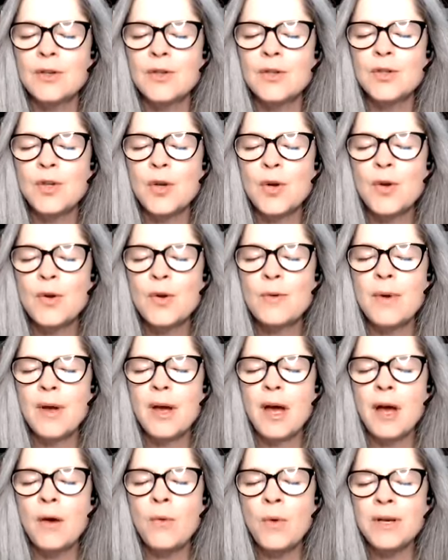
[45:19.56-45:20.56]
So
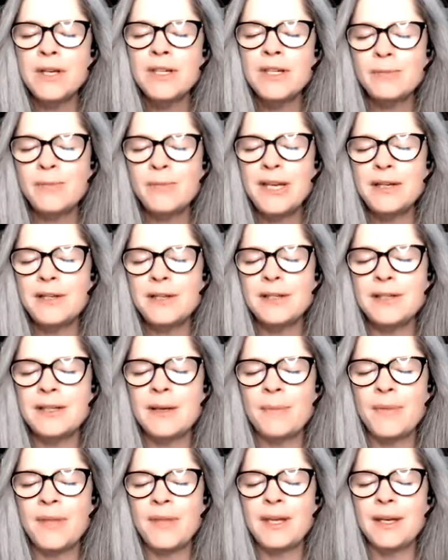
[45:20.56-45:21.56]
I want to speak to
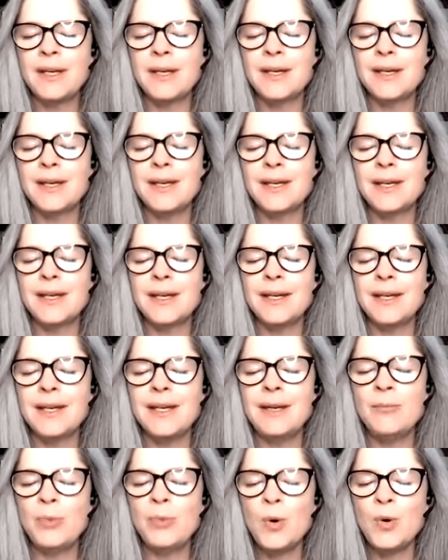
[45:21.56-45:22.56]
something
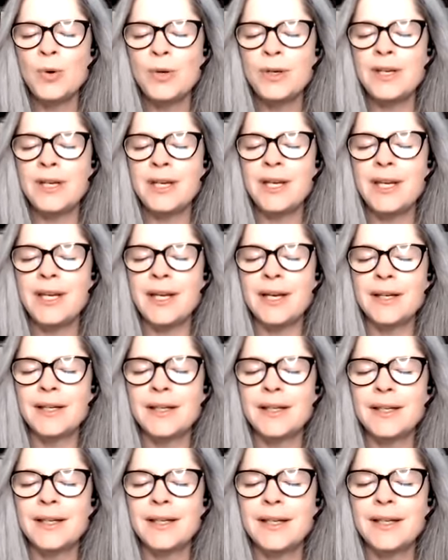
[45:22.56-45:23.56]
important
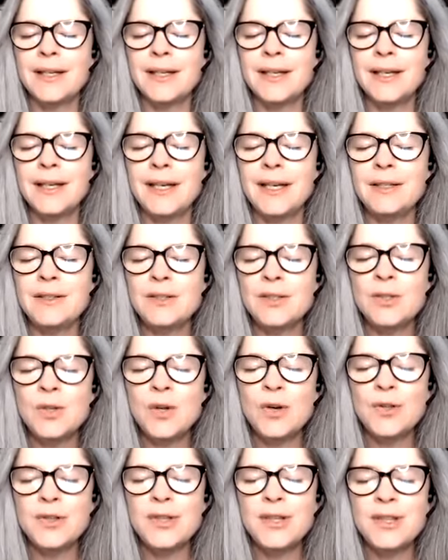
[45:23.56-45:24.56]
here. It's
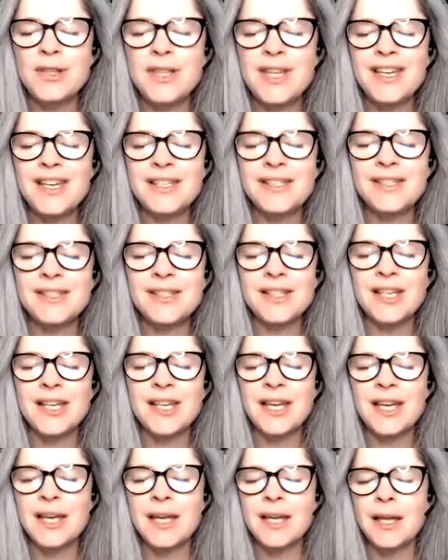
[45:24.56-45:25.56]
not that there's
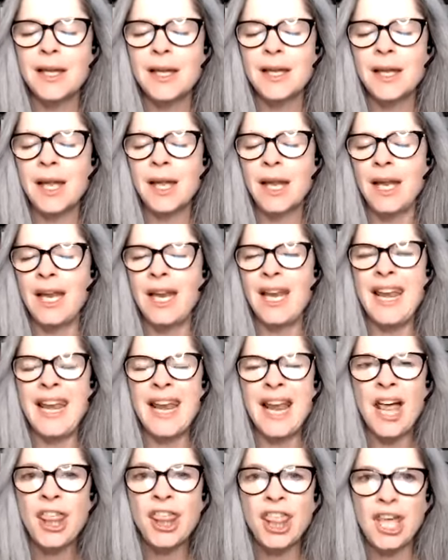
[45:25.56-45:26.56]

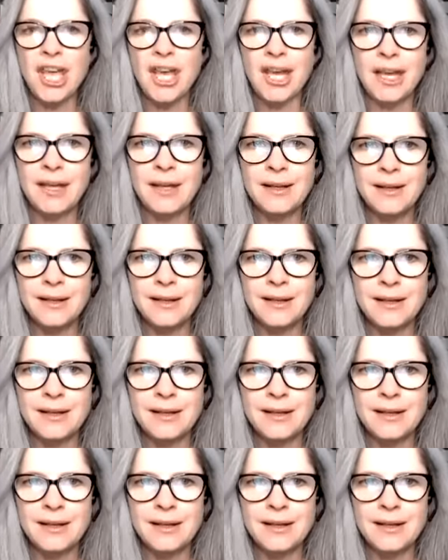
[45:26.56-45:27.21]
nothing